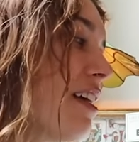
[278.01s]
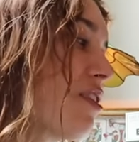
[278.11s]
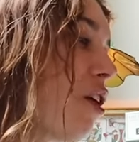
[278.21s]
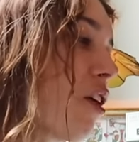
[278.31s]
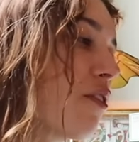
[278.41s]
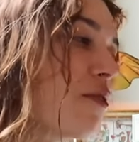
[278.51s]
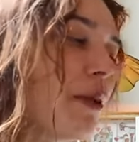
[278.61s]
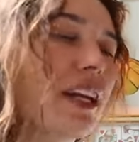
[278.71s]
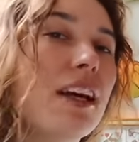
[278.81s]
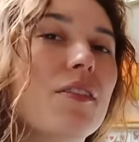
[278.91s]
is hard for
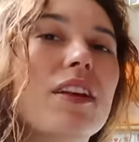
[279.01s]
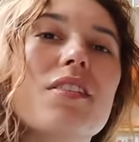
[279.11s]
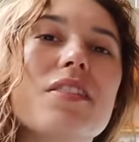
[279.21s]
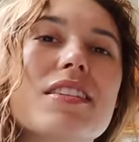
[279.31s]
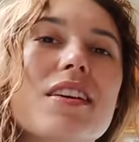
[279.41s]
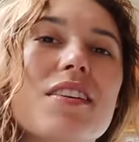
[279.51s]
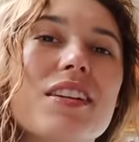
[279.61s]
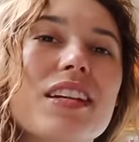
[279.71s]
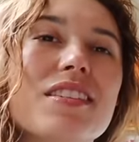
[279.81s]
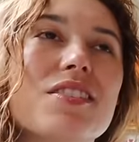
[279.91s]
me to get rid of because
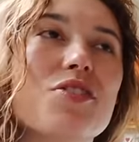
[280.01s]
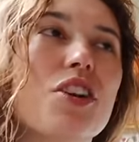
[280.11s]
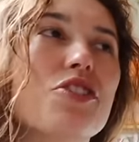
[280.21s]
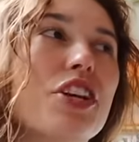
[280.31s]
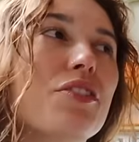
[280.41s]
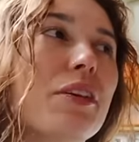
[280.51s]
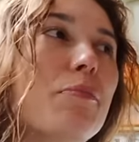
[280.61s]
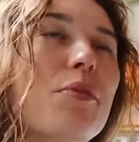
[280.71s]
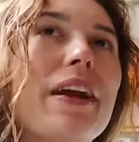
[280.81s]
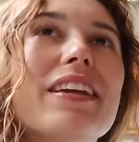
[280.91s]
hoodies are generally
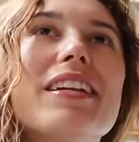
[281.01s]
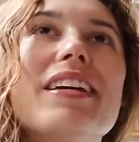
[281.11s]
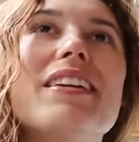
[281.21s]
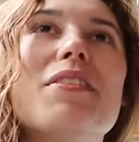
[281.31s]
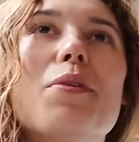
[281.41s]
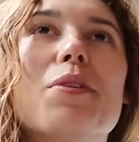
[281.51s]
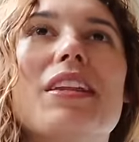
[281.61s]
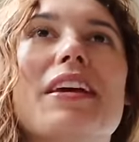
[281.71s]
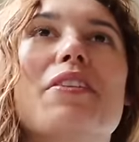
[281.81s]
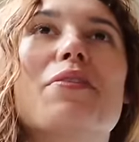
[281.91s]
branded or
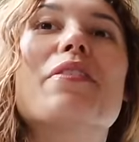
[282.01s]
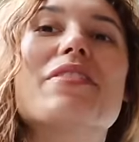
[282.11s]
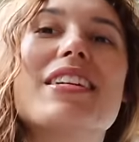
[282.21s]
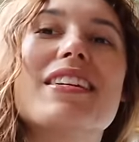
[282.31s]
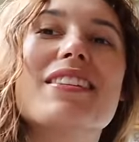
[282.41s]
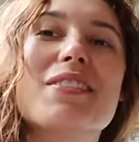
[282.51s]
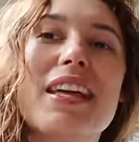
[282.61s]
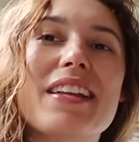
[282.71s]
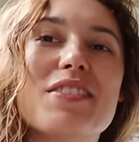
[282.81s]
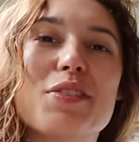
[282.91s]
like mm. thrifted, so
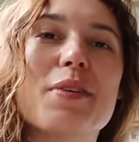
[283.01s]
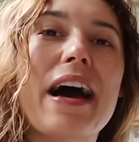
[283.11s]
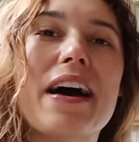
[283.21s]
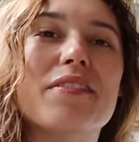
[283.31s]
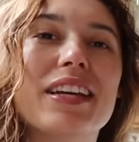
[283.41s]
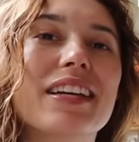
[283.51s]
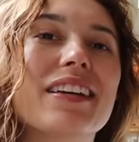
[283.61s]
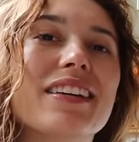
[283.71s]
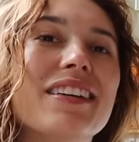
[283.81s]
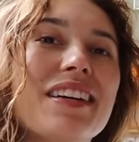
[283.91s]
they do have like
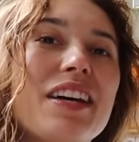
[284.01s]
a